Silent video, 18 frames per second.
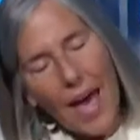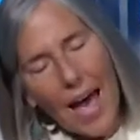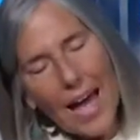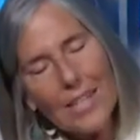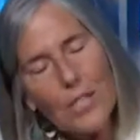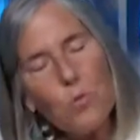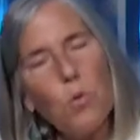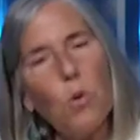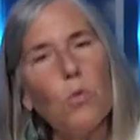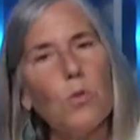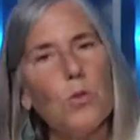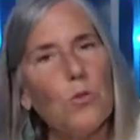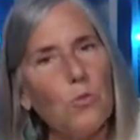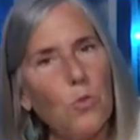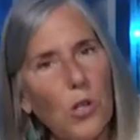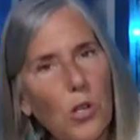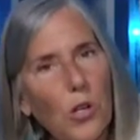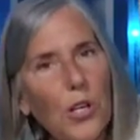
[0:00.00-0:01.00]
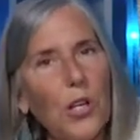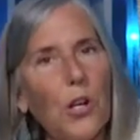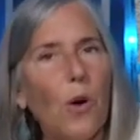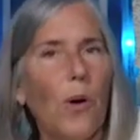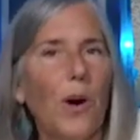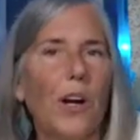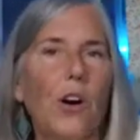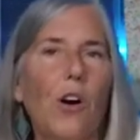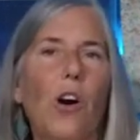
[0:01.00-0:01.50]
that's what was really
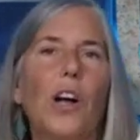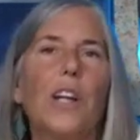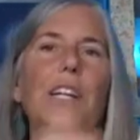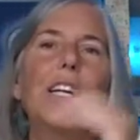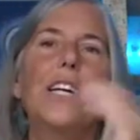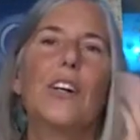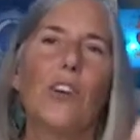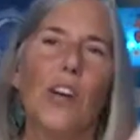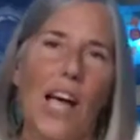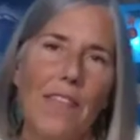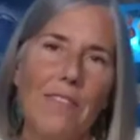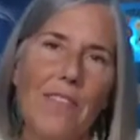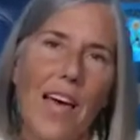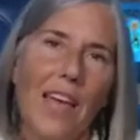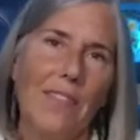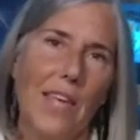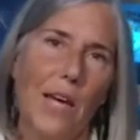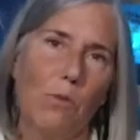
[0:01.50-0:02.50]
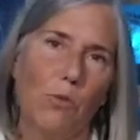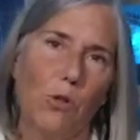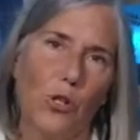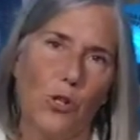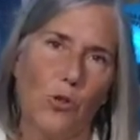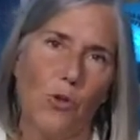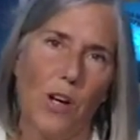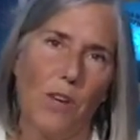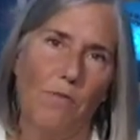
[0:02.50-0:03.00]
going on here, and then they were
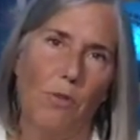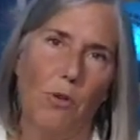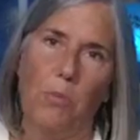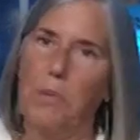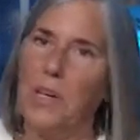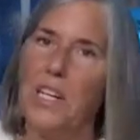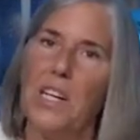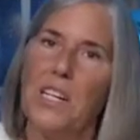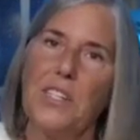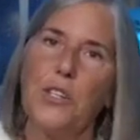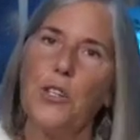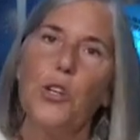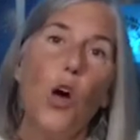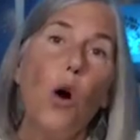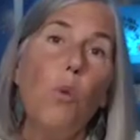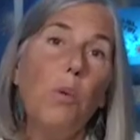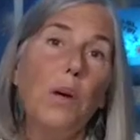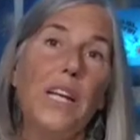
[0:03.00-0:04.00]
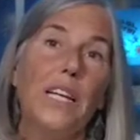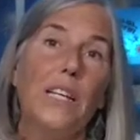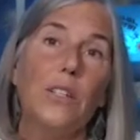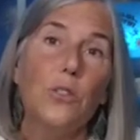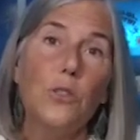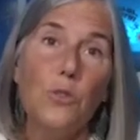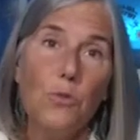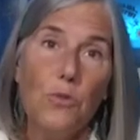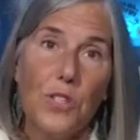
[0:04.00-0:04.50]
joyful, because nobody
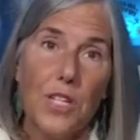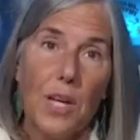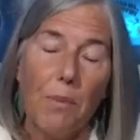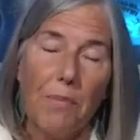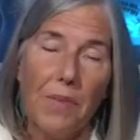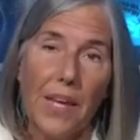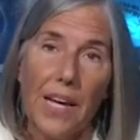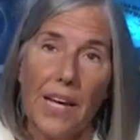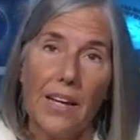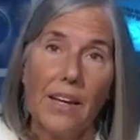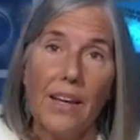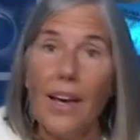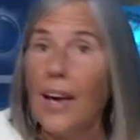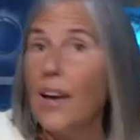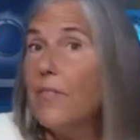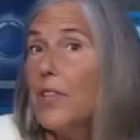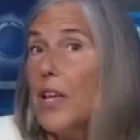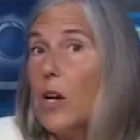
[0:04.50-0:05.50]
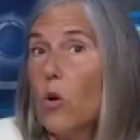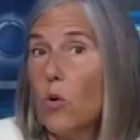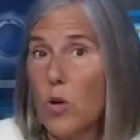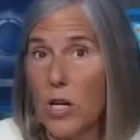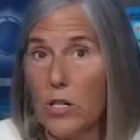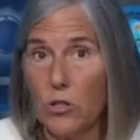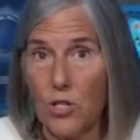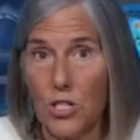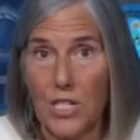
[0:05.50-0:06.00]
can do something if they
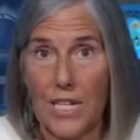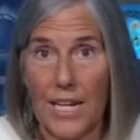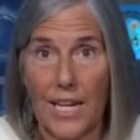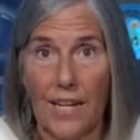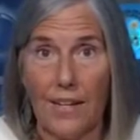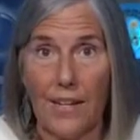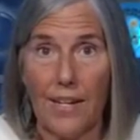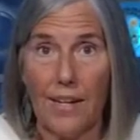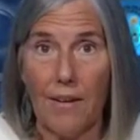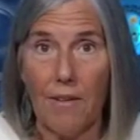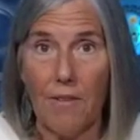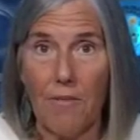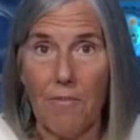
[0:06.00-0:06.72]
don't understand it.